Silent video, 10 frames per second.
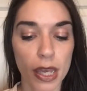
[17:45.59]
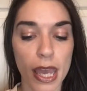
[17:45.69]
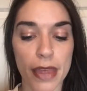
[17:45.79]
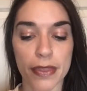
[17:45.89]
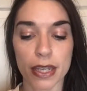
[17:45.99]

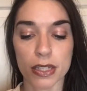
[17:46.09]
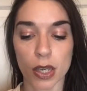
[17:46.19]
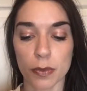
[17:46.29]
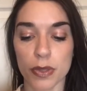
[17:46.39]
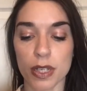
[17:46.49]
and then
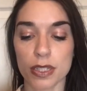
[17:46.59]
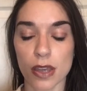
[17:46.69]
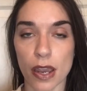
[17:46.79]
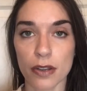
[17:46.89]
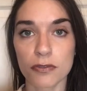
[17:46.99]
type the
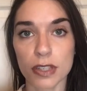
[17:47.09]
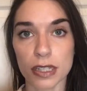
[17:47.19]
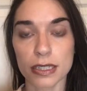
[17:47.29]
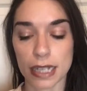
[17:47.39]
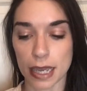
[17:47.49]
desired
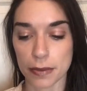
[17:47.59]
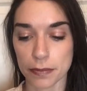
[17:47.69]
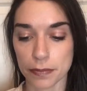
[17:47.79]
field name.